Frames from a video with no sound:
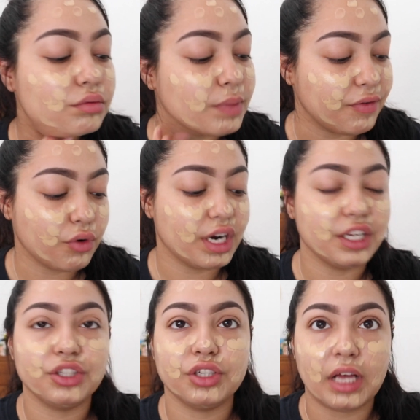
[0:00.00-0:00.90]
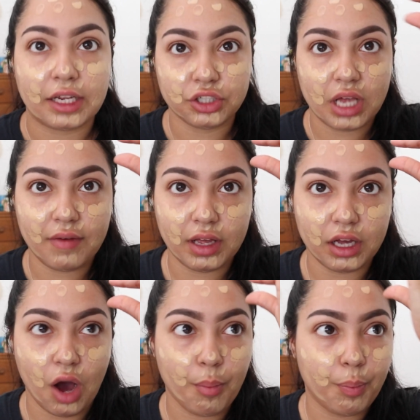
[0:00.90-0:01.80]
my forehead is, I just have
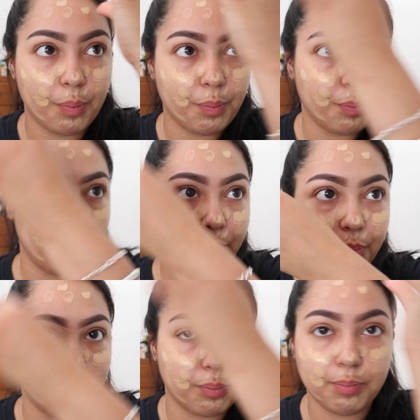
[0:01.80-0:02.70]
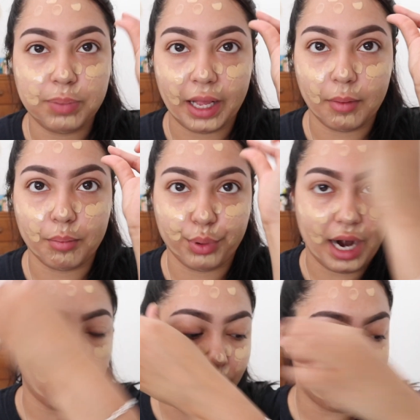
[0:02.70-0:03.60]
like a, like
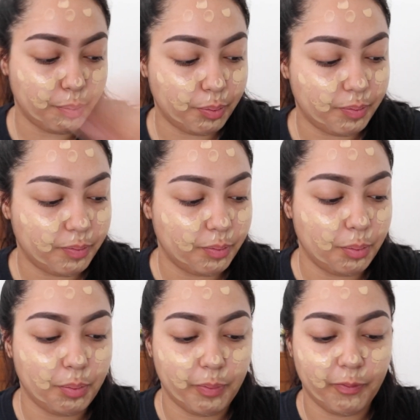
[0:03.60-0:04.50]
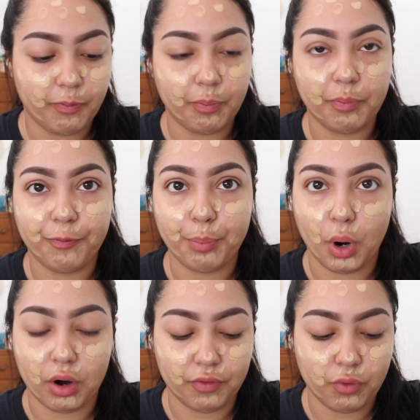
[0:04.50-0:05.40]
brown
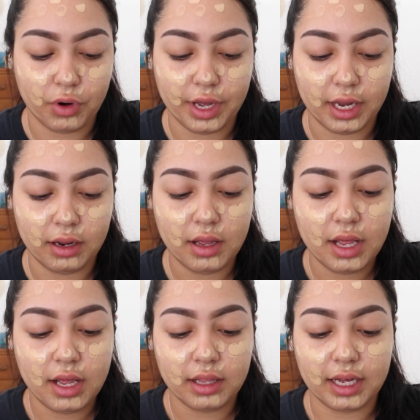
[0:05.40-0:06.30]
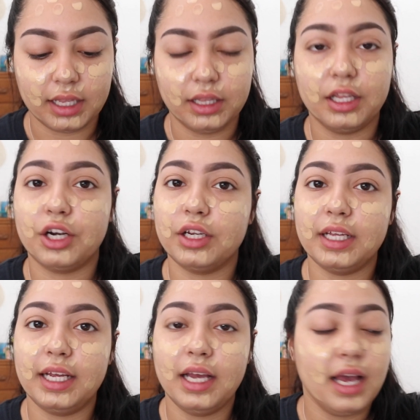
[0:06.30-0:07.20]
bar forehead. Like
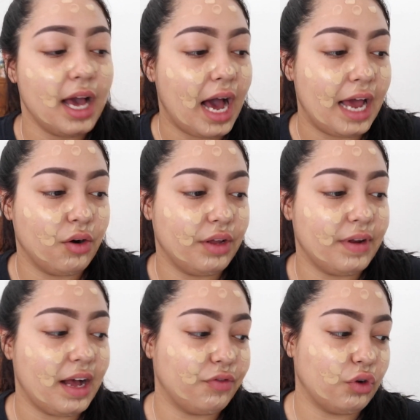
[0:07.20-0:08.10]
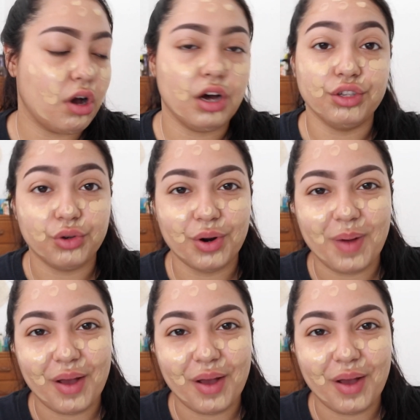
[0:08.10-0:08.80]
literally, I don't even have to contour